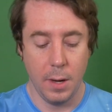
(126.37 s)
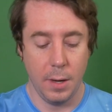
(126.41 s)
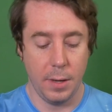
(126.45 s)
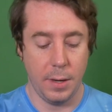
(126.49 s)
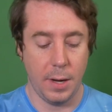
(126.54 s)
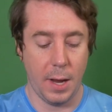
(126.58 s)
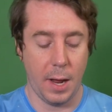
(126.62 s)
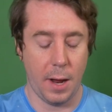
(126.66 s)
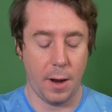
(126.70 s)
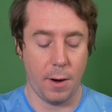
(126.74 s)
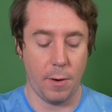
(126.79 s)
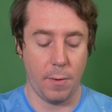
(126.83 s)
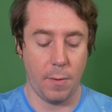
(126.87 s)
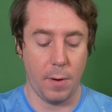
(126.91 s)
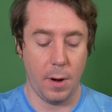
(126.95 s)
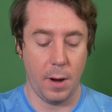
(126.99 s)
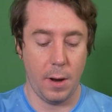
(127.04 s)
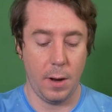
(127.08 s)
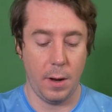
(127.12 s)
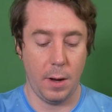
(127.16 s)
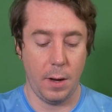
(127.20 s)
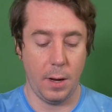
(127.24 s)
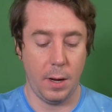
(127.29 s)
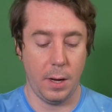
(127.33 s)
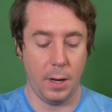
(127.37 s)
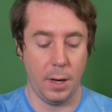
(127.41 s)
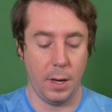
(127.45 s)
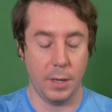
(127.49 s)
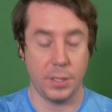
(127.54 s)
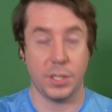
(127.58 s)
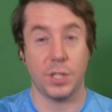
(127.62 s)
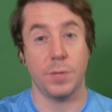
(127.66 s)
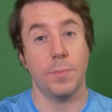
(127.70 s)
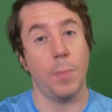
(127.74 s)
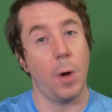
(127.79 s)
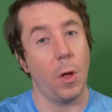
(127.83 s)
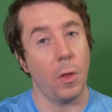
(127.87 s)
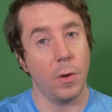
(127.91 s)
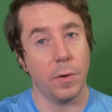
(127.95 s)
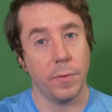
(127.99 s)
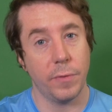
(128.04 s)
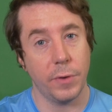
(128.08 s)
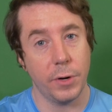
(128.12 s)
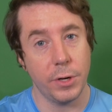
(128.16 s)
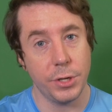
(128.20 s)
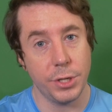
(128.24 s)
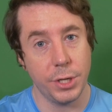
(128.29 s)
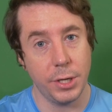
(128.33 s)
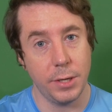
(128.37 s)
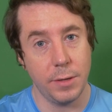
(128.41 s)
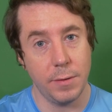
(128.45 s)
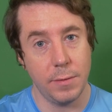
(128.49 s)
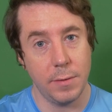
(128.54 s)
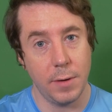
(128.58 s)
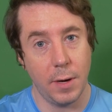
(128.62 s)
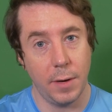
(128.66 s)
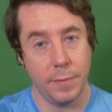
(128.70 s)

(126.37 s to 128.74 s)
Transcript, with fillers: Now, a smaller version